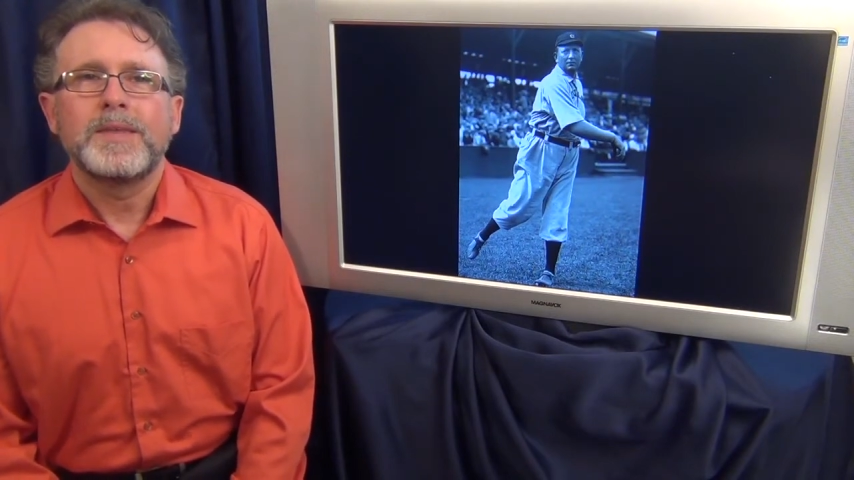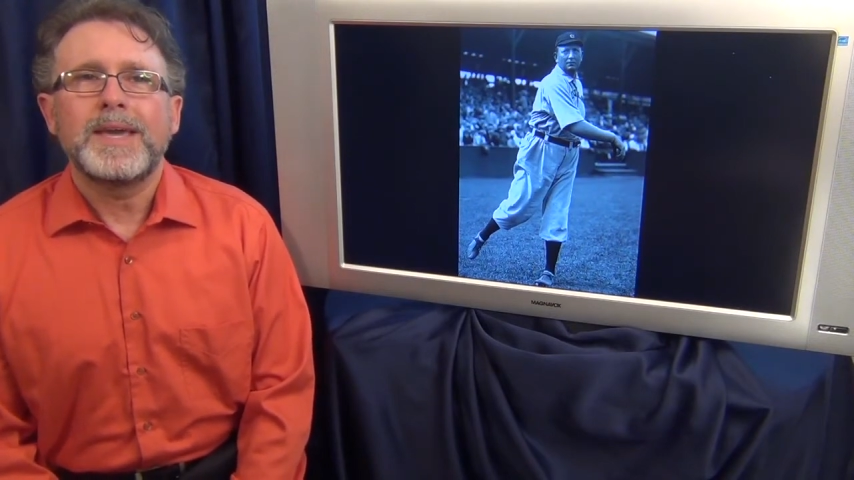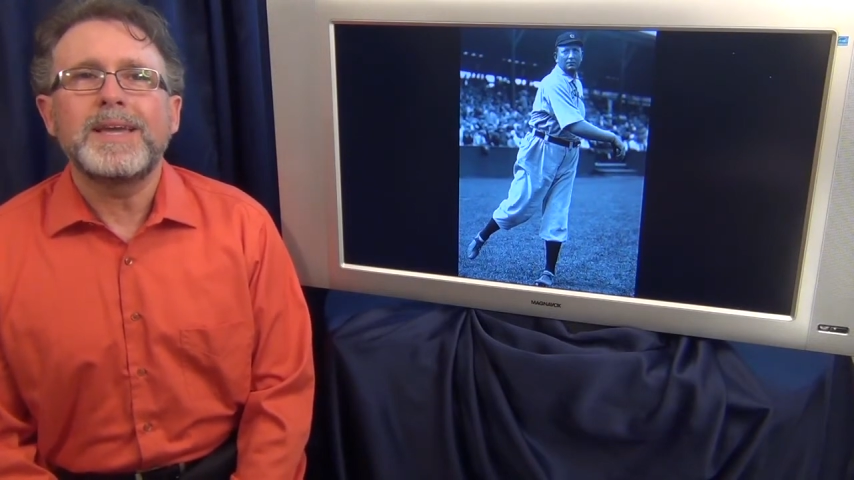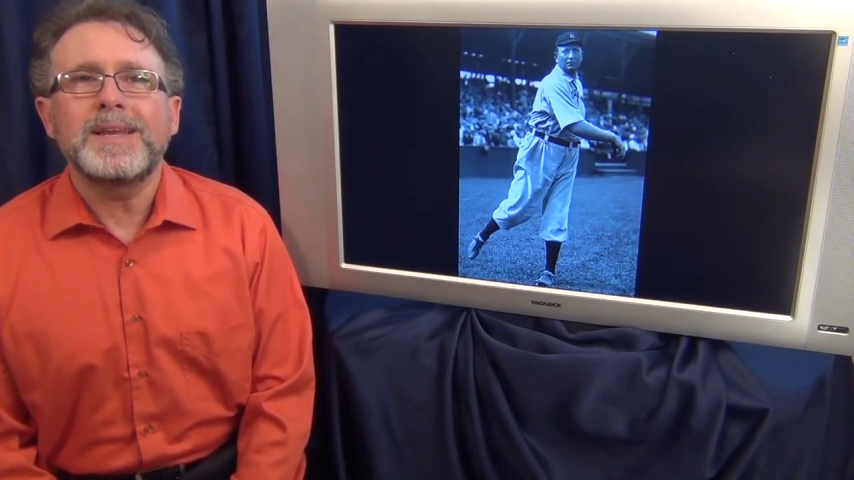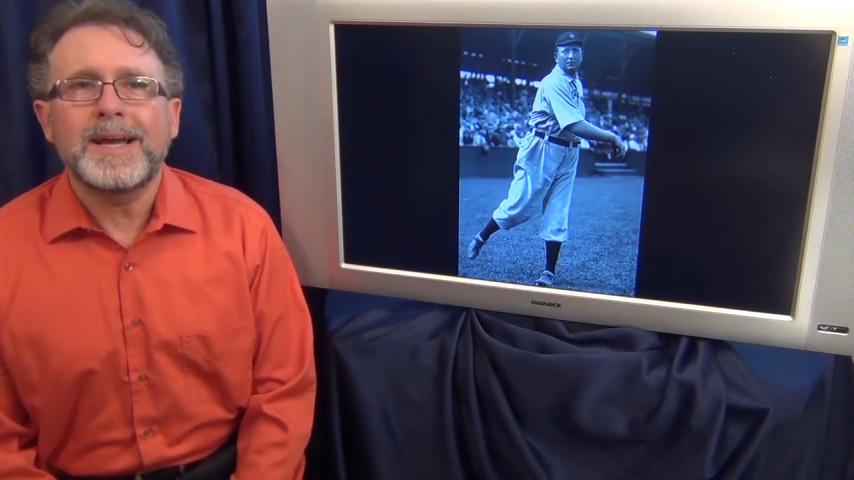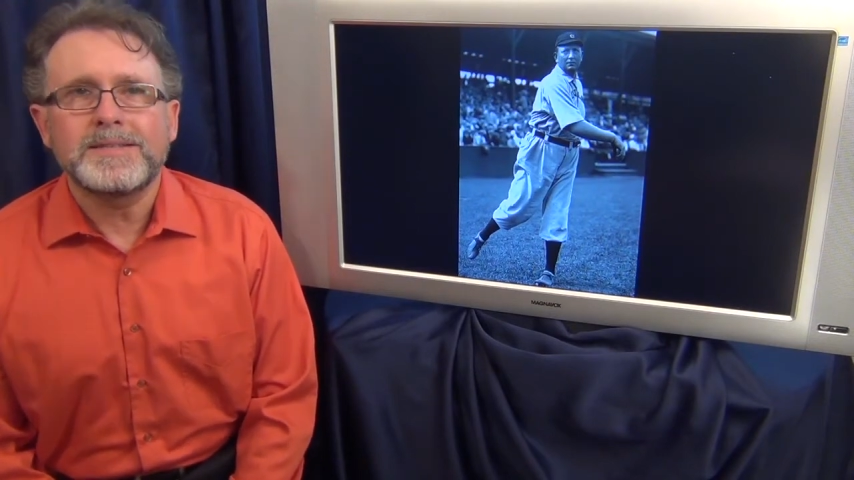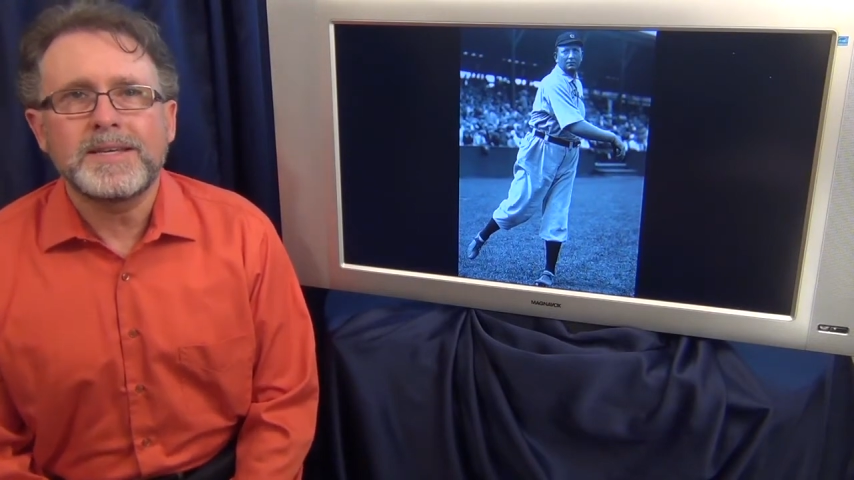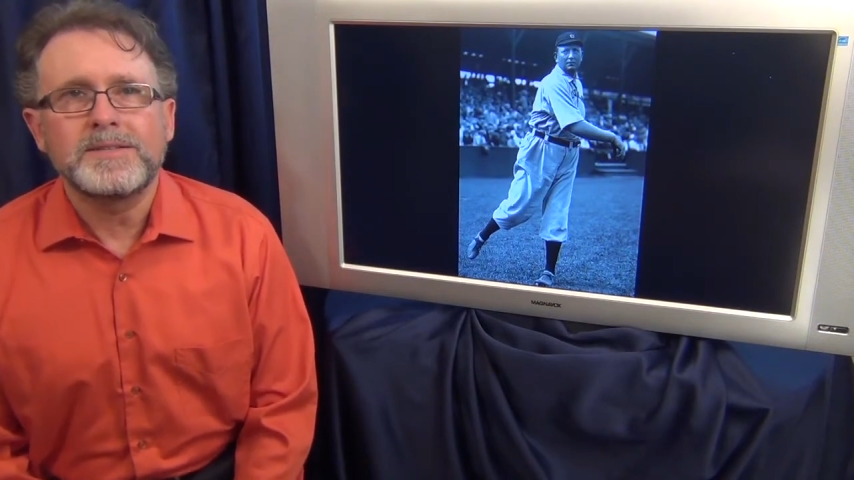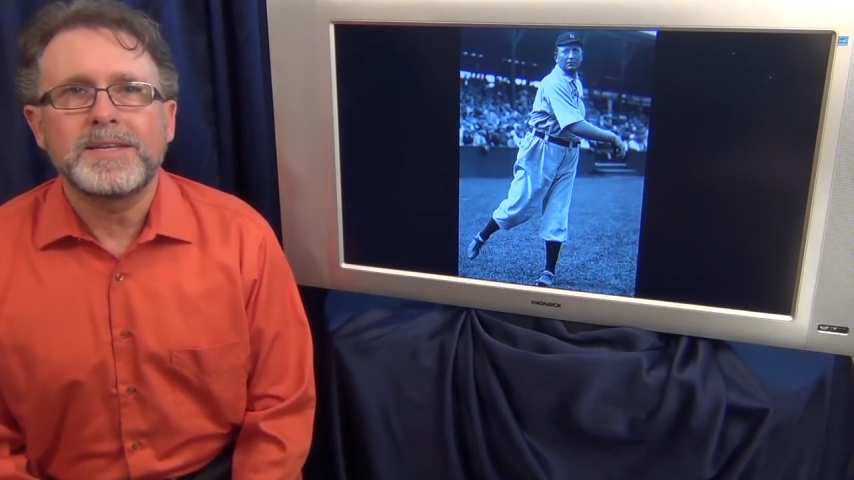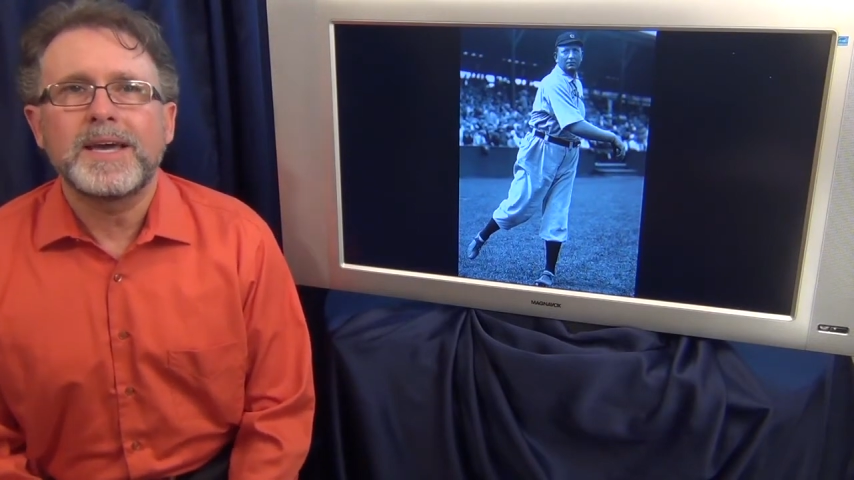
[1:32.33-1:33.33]
In
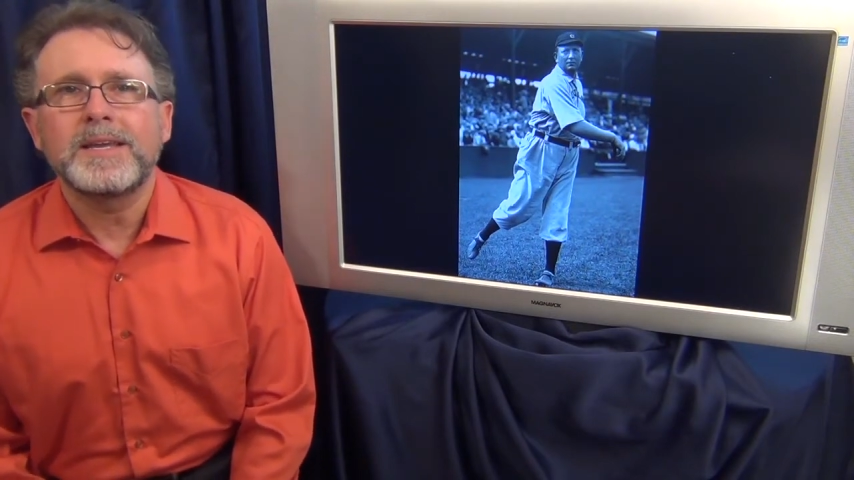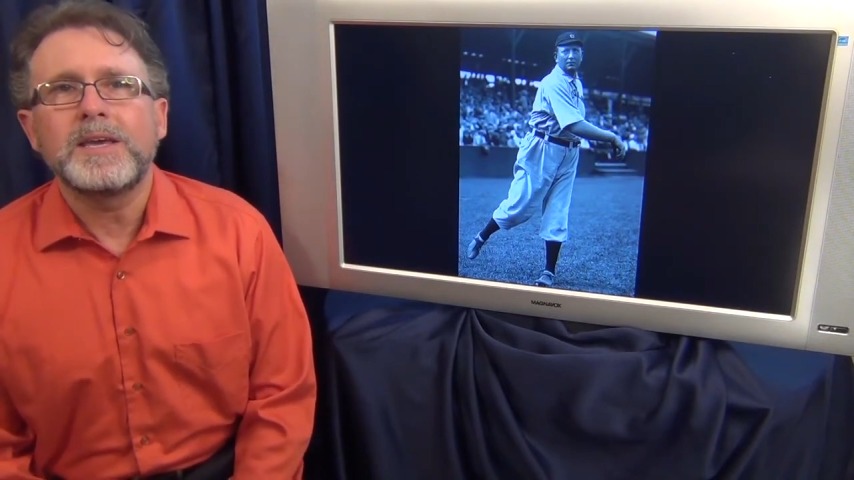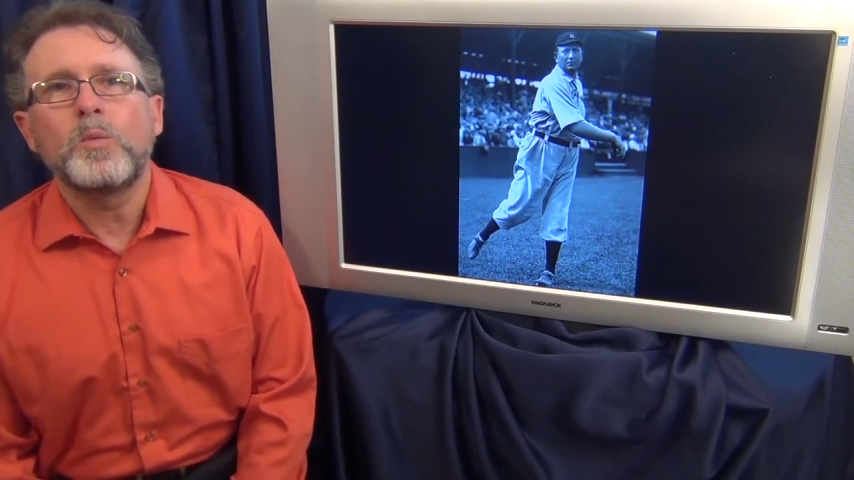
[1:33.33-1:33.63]
1910, he